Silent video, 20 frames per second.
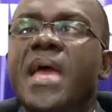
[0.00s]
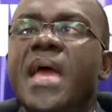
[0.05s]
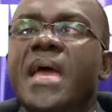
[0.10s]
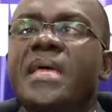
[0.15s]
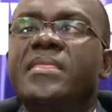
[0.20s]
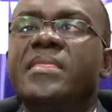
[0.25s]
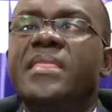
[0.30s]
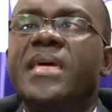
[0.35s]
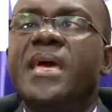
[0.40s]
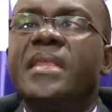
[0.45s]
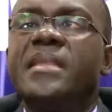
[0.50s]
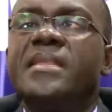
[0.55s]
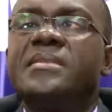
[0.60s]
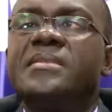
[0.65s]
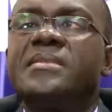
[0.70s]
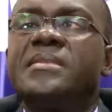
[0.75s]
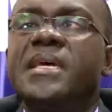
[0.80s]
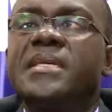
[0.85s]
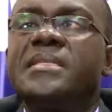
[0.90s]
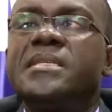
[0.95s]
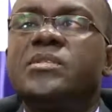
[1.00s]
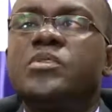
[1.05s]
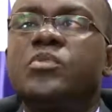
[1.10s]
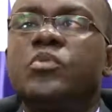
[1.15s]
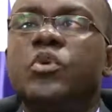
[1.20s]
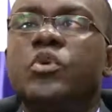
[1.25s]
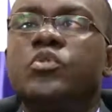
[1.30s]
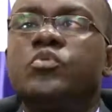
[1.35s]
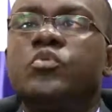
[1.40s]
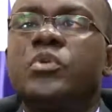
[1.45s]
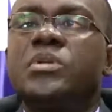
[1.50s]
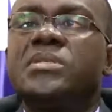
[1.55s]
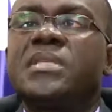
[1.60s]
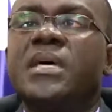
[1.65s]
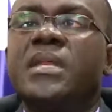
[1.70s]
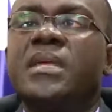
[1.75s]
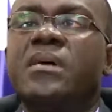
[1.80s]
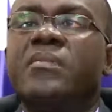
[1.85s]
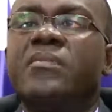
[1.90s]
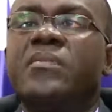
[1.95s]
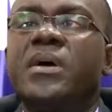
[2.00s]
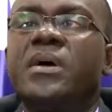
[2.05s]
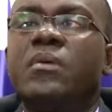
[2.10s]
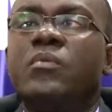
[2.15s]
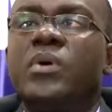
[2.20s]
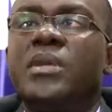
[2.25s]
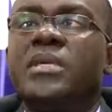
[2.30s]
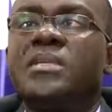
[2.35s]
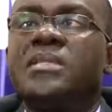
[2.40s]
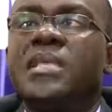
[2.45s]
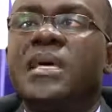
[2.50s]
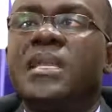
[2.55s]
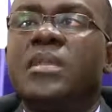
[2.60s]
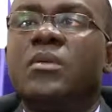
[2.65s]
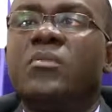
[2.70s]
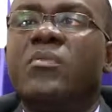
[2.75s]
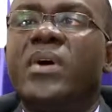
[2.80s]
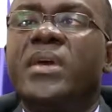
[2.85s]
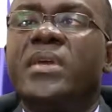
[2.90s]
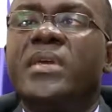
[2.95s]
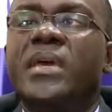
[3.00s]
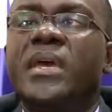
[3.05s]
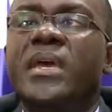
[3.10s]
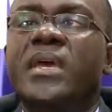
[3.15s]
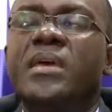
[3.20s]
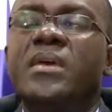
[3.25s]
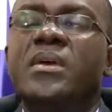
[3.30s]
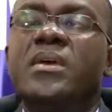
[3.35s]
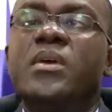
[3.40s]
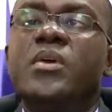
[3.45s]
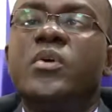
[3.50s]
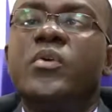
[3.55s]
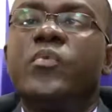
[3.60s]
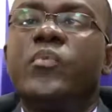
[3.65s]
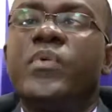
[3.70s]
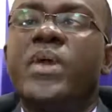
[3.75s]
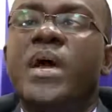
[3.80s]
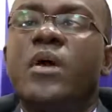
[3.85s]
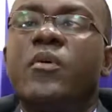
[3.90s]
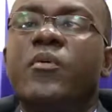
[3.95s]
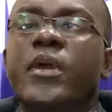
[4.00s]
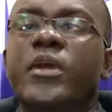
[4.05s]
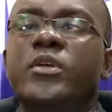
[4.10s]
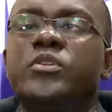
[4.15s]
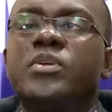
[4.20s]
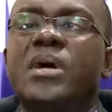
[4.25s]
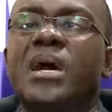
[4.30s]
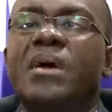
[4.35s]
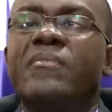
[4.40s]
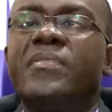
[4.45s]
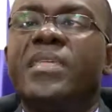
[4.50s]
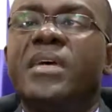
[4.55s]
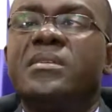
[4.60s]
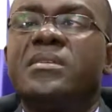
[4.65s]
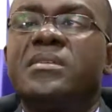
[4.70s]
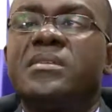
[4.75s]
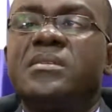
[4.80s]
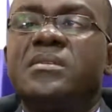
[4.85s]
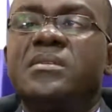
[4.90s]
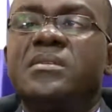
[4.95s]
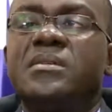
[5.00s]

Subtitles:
and then Z is equal to what is standing over here, we are going to have this.